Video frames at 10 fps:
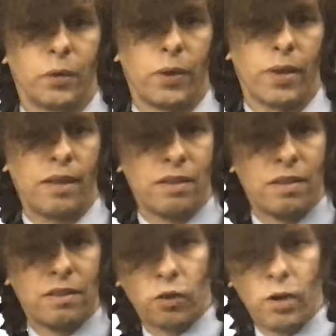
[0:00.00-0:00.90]
Okay,
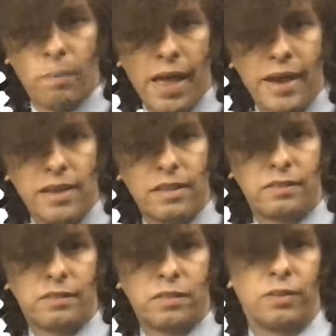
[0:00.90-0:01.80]
so combining
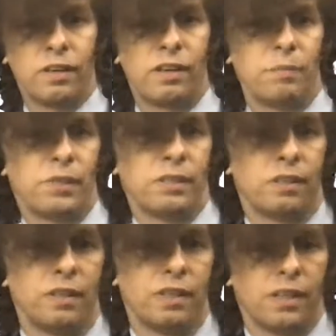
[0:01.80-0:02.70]
these two theorems,
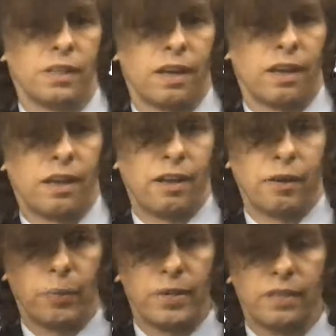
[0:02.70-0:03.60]

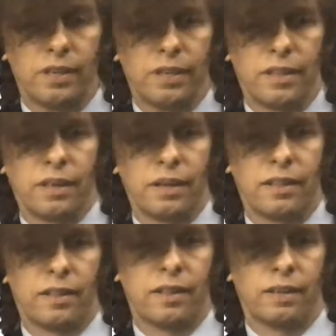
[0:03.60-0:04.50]
we see that
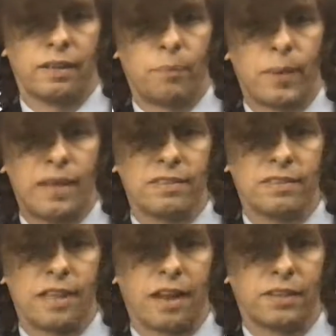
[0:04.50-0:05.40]
the
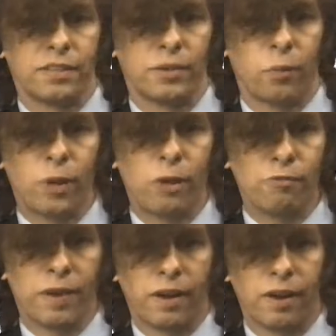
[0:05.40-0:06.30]
Bayes-Nash
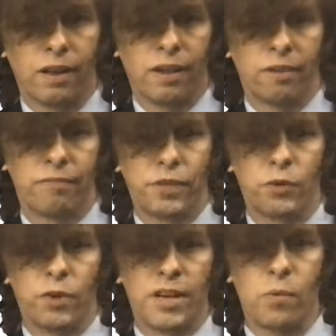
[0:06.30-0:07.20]
welfare of the
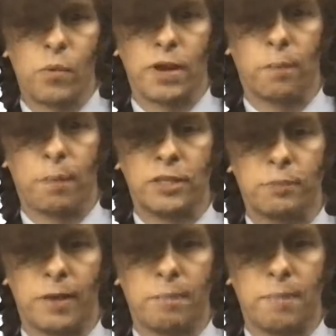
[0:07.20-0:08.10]
greedy winner pays
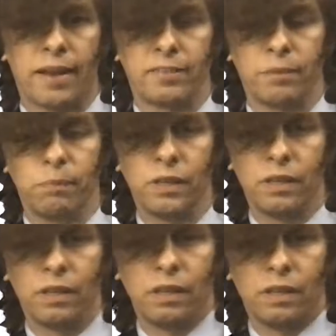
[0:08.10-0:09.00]
bid mechanism
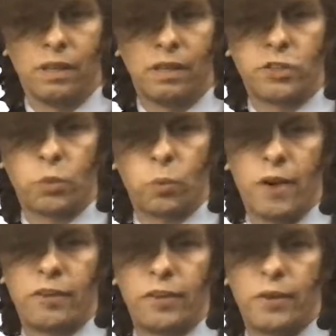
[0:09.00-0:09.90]
is
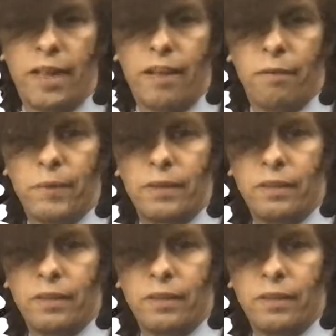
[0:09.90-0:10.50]
square root m